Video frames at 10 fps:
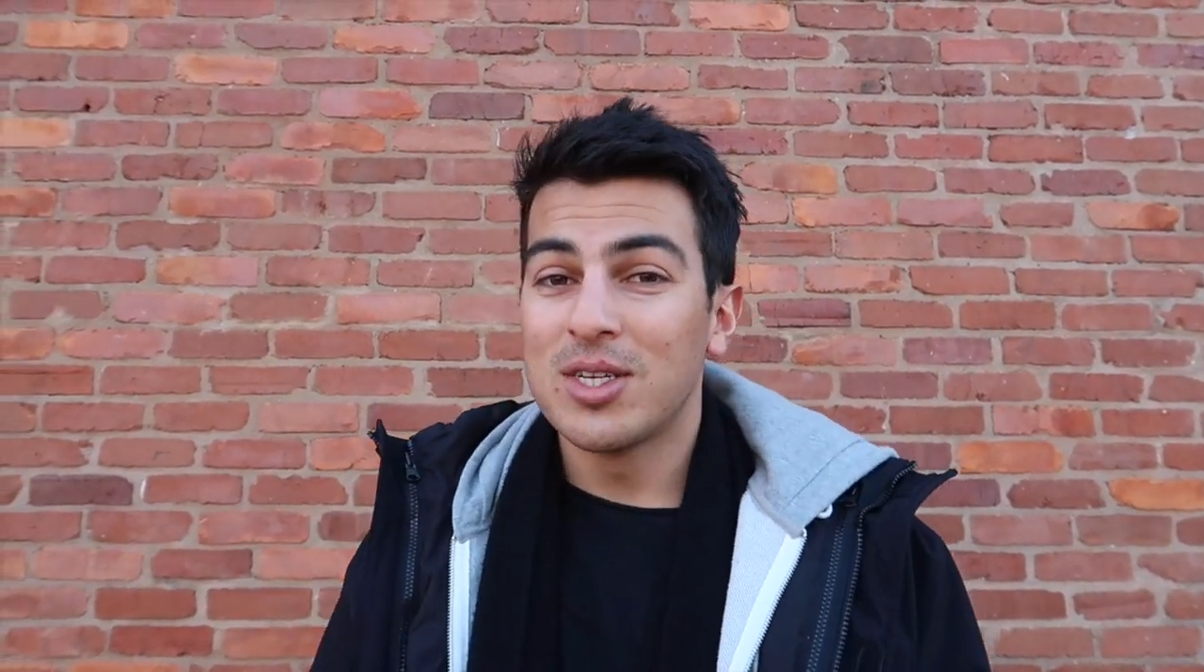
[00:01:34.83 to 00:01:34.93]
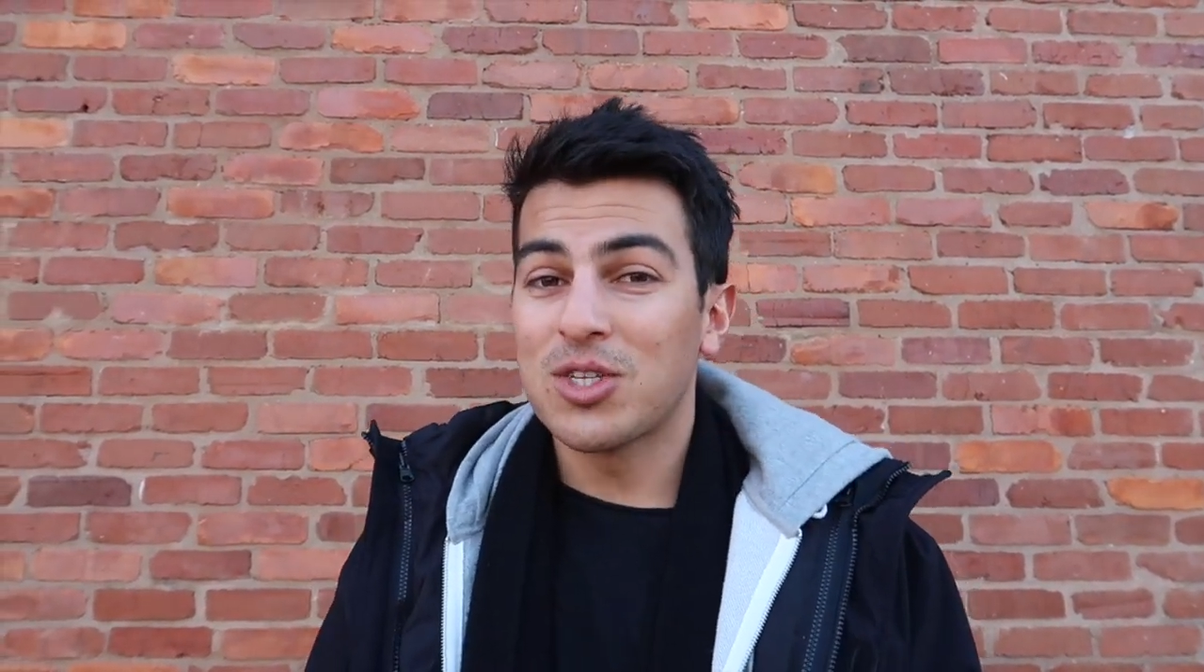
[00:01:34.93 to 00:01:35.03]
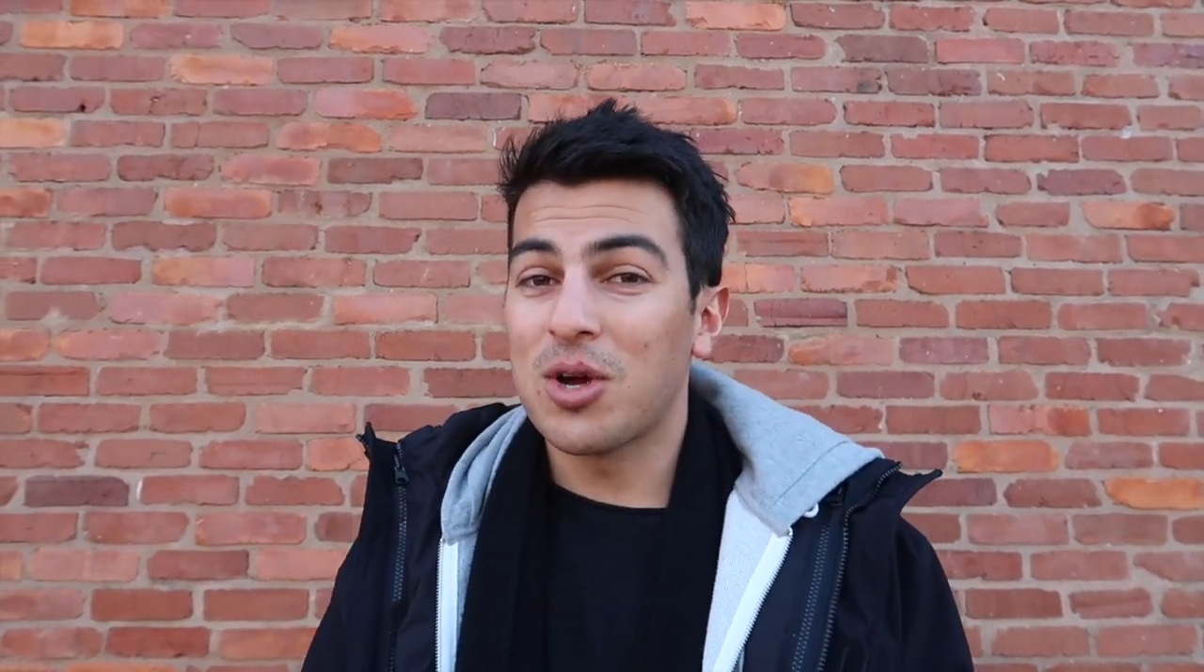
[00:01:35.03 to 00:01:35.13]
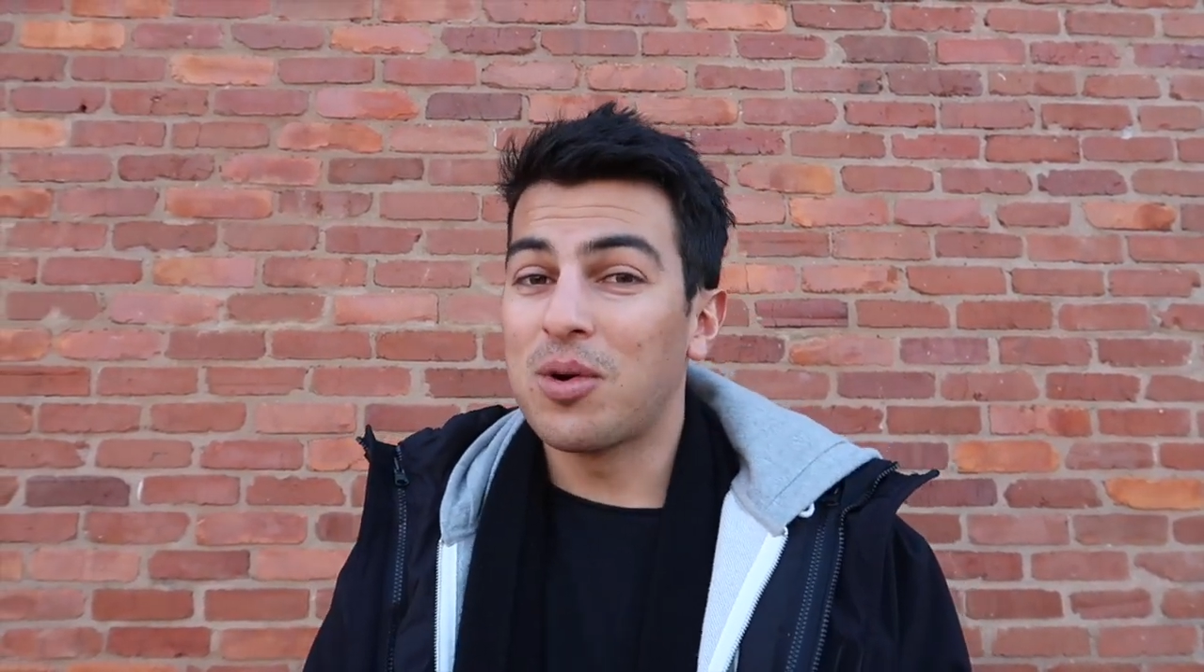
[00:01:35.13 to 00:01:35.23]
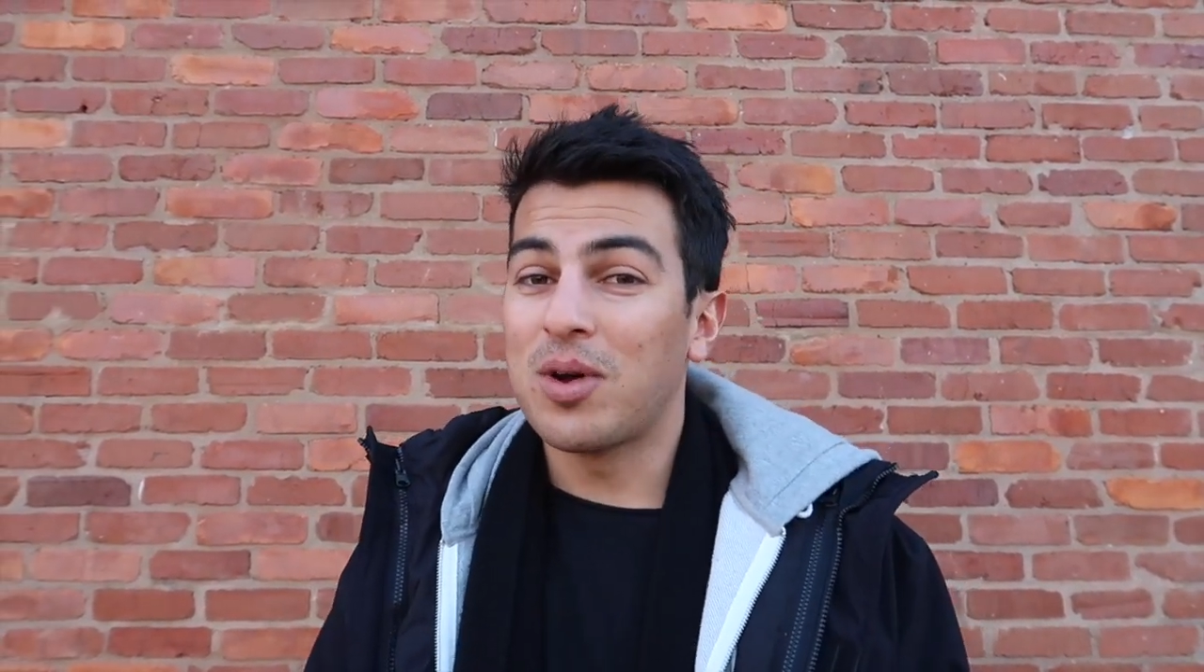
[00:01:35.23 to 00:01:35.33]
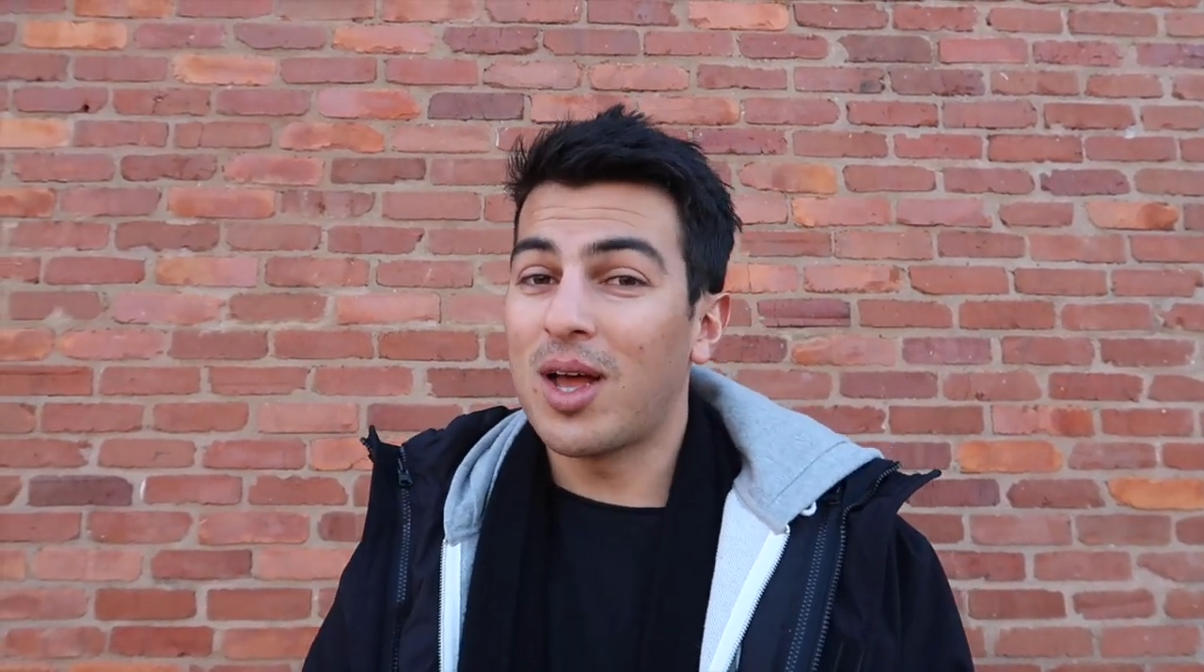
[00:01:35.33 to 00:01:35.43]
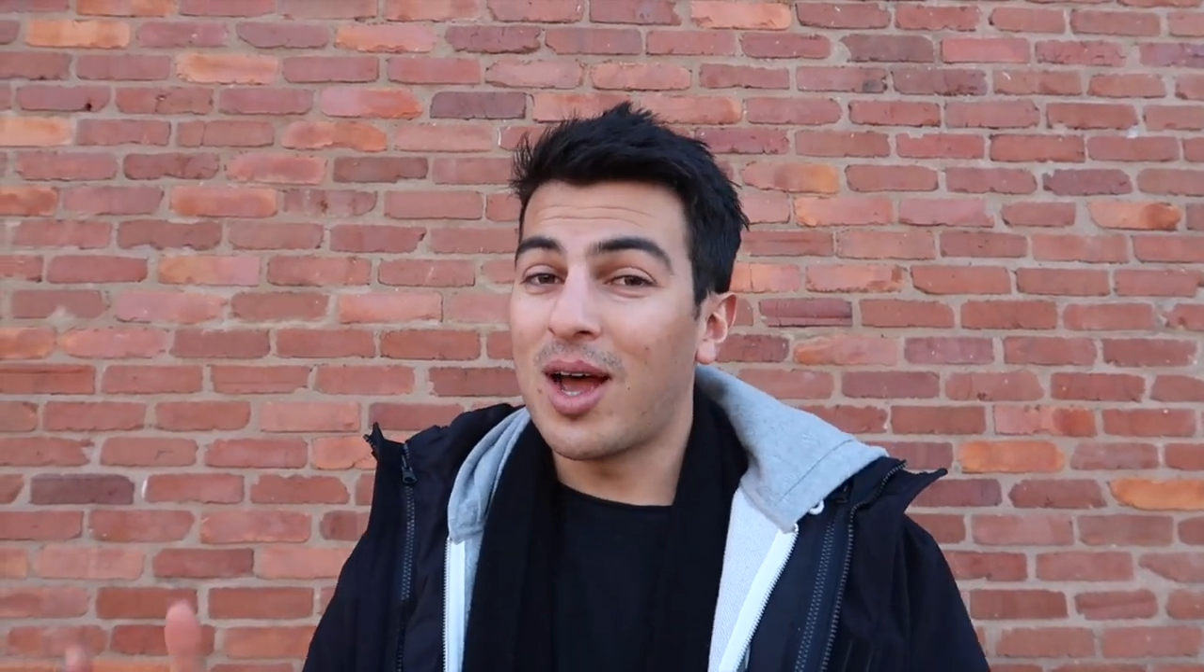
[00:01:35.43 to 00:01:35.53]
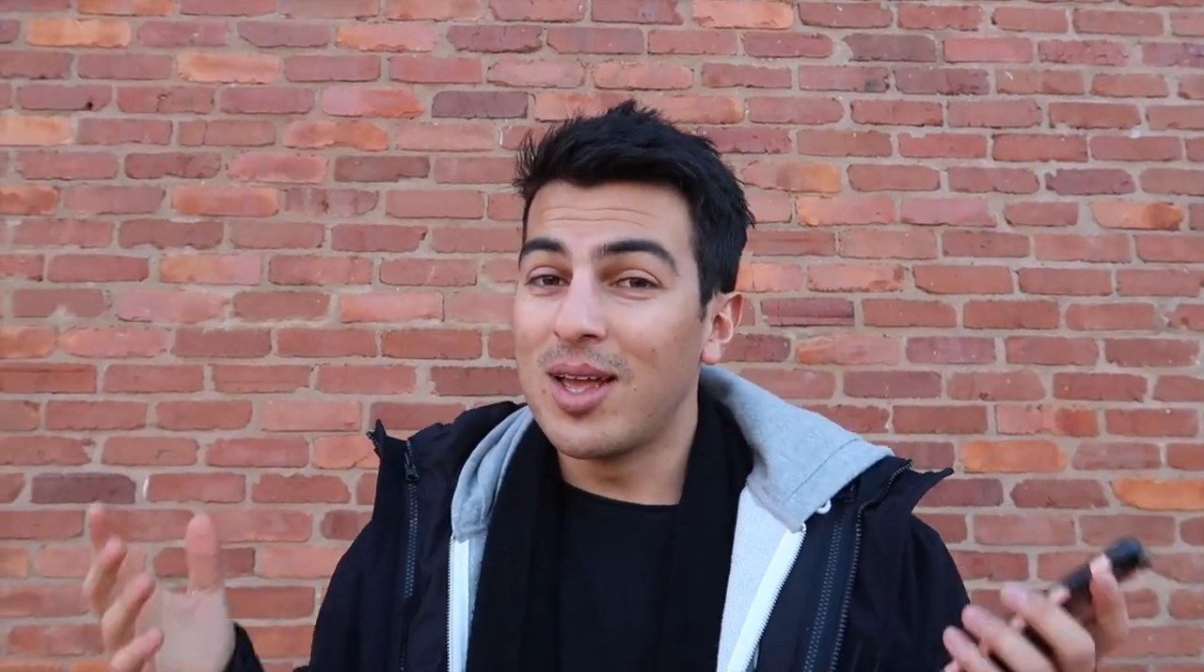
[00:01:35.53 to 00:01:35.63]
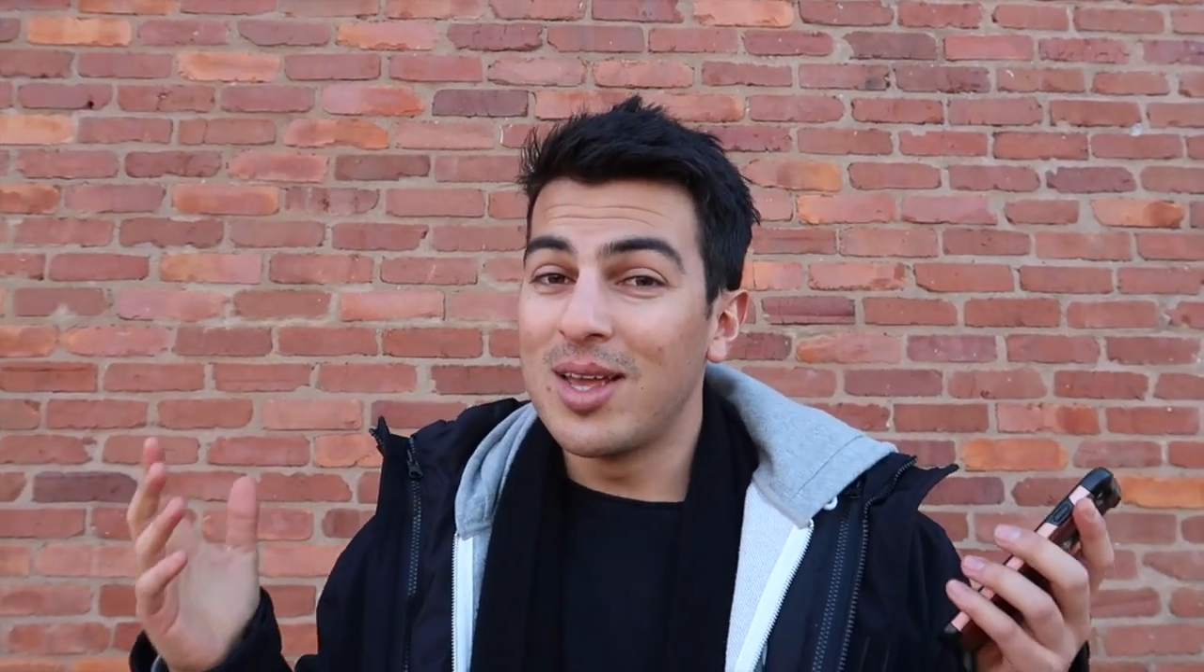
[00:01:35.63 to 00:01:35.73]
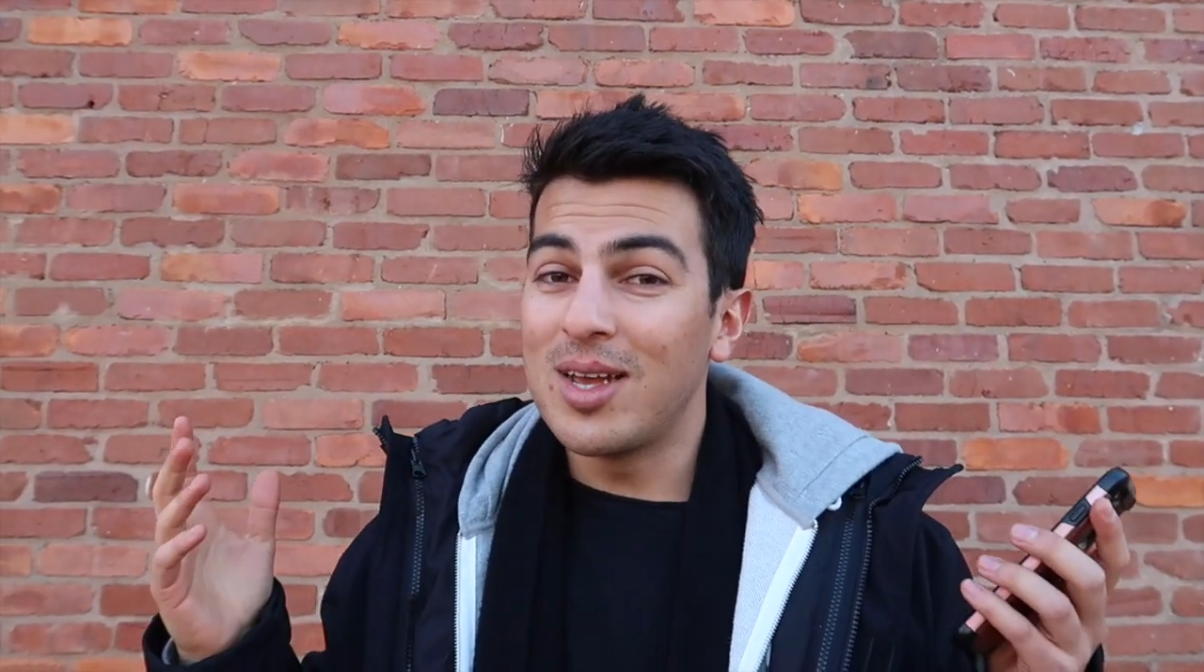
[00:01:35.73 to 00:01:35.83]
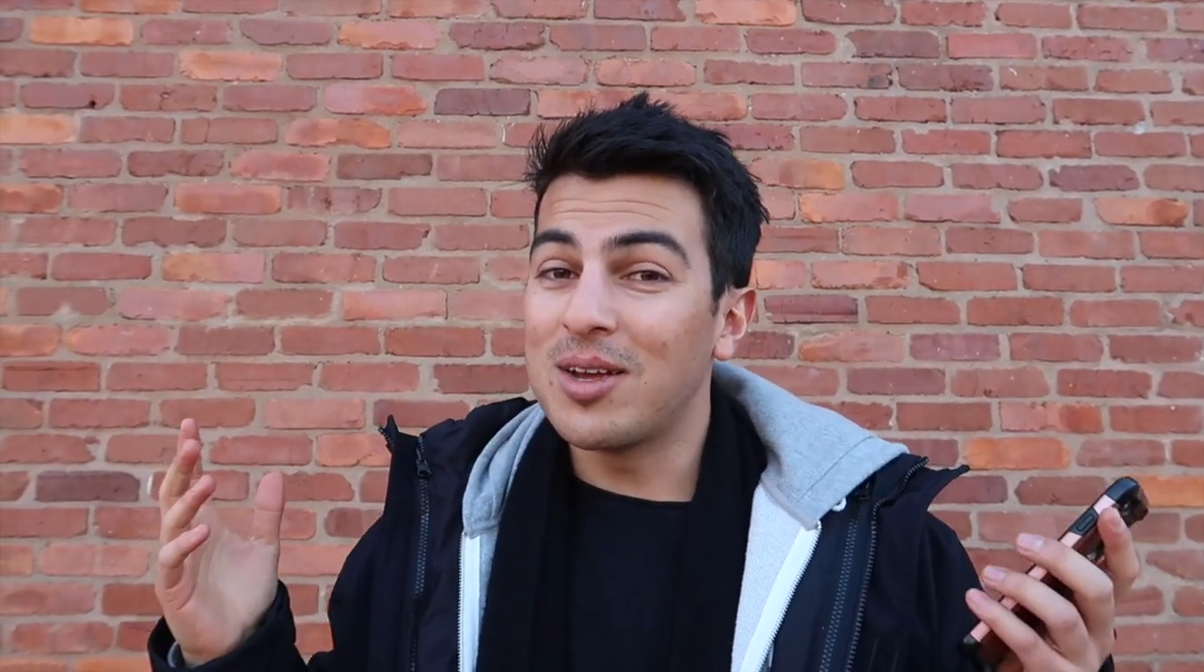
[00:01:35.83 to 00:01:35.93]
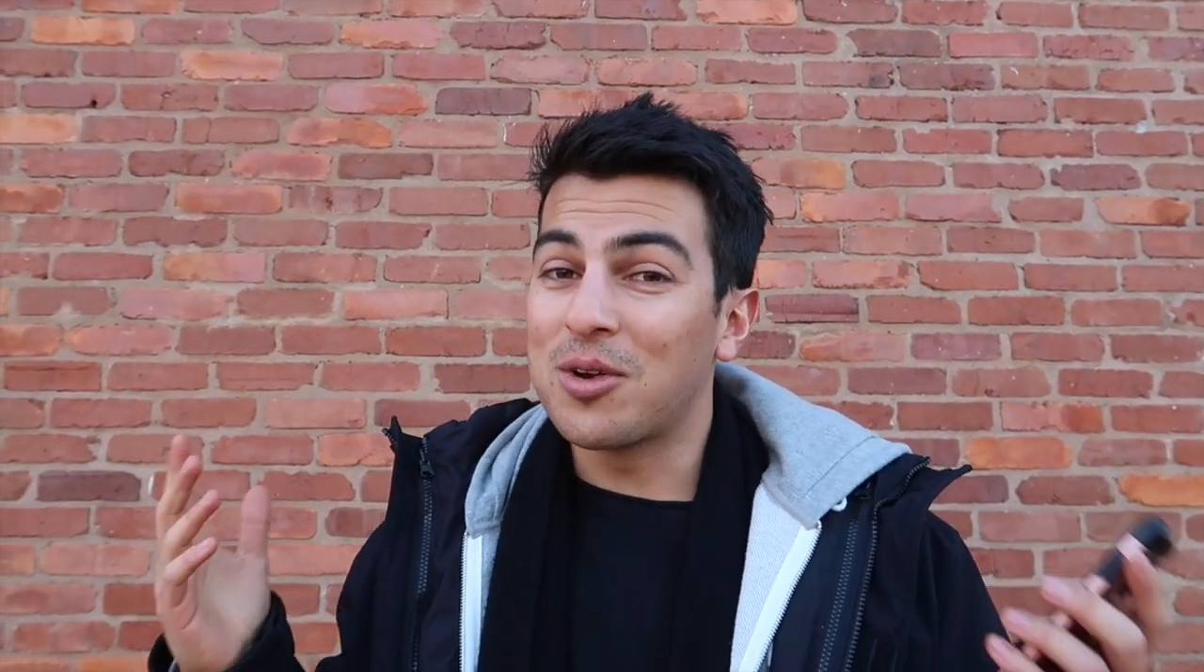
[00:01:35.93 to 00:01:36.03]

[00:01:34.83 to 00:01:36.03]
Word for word: So a